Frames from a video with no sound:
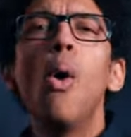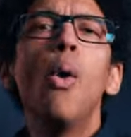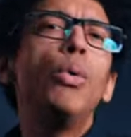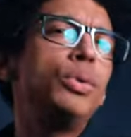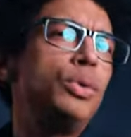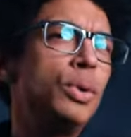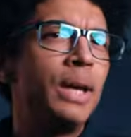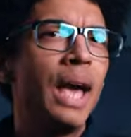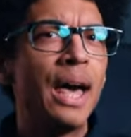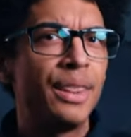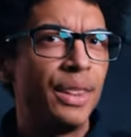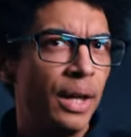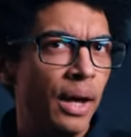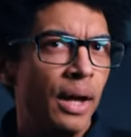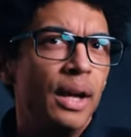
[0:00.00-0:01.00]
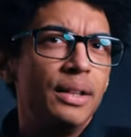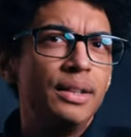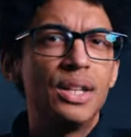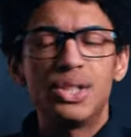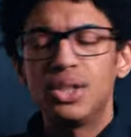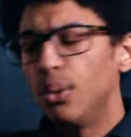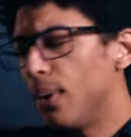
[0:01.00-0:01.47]
altogether,
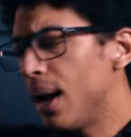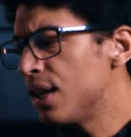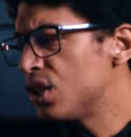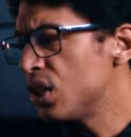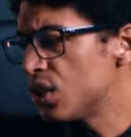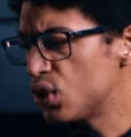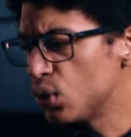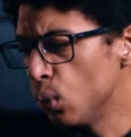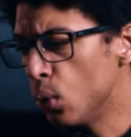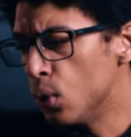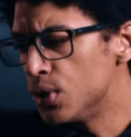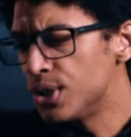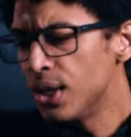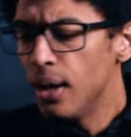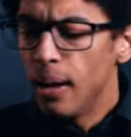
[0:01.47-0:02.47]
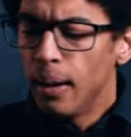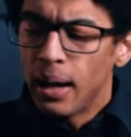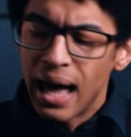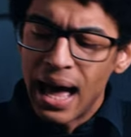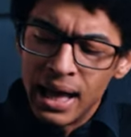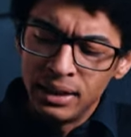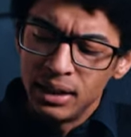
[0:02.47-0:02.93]
the Sriracha sauce
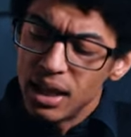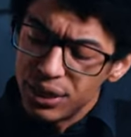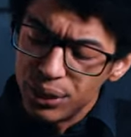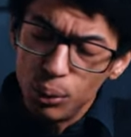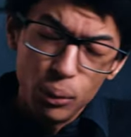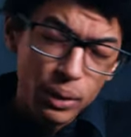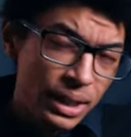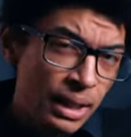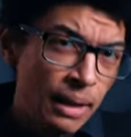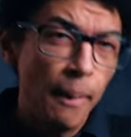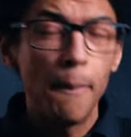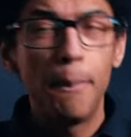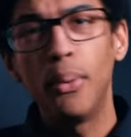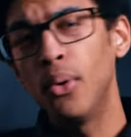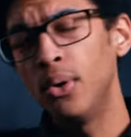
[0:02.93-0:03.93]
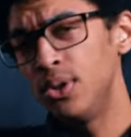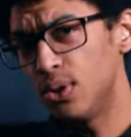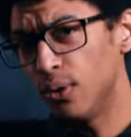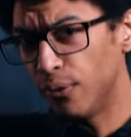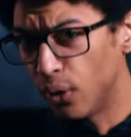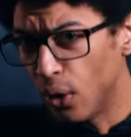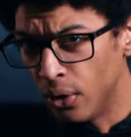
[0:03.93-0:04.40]
had 3 points
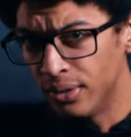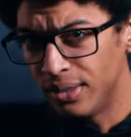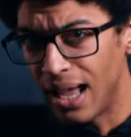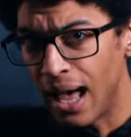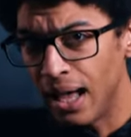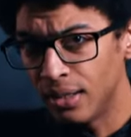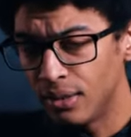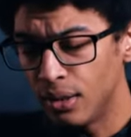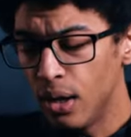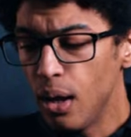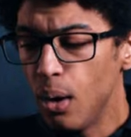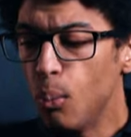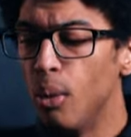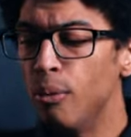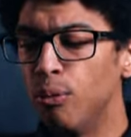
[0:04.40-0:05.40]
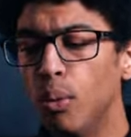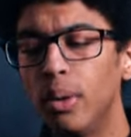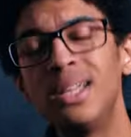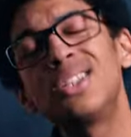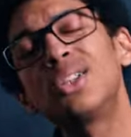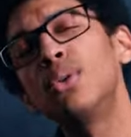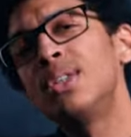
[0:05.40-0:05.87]
of contact with what
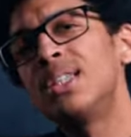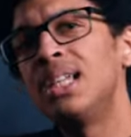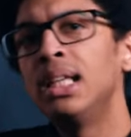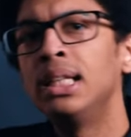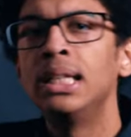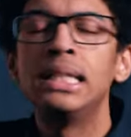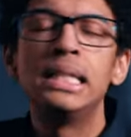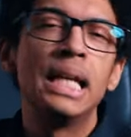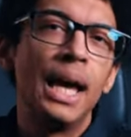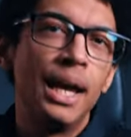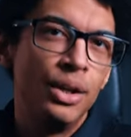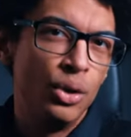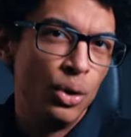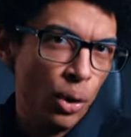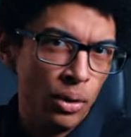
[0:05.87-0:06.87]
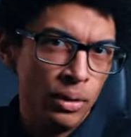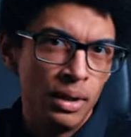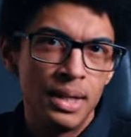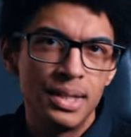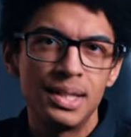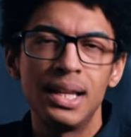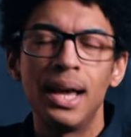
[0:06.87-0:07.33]
is considered a
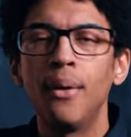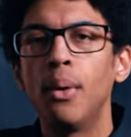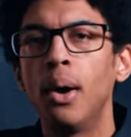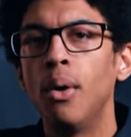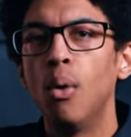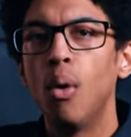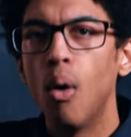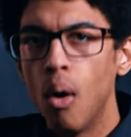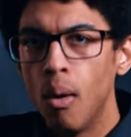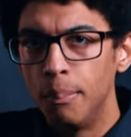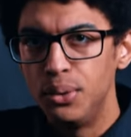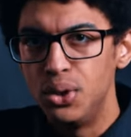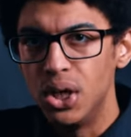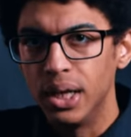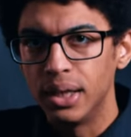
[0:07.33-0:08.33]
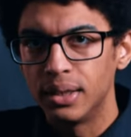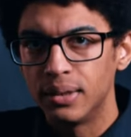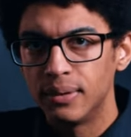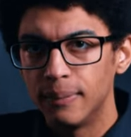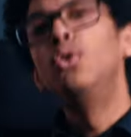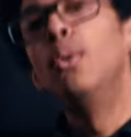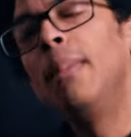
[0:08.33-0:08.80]
non-sterile
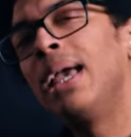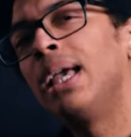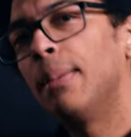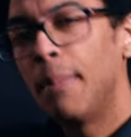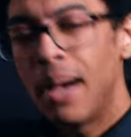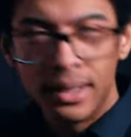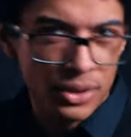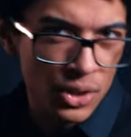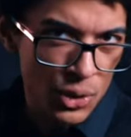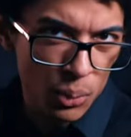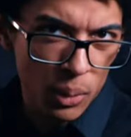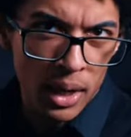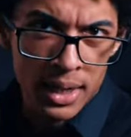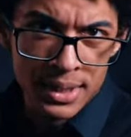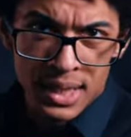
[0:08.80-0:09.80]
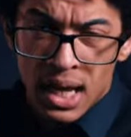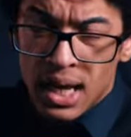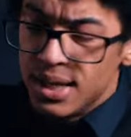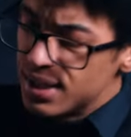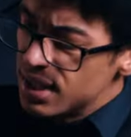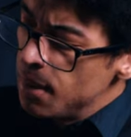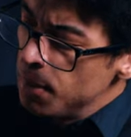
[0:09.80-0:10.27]
object. To make matters worse,
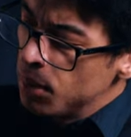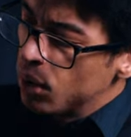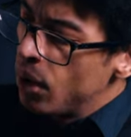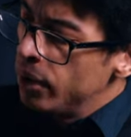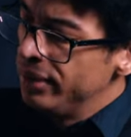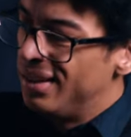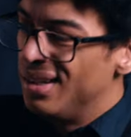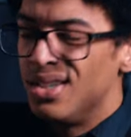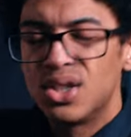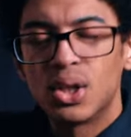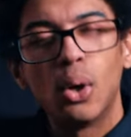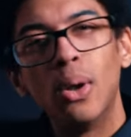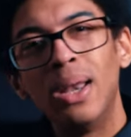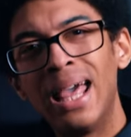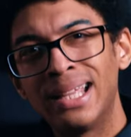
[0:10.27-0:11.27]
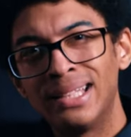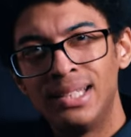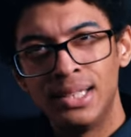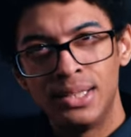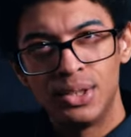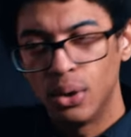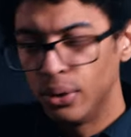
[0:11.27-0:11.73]
some contents
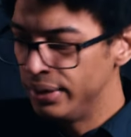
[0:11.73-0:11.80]
collected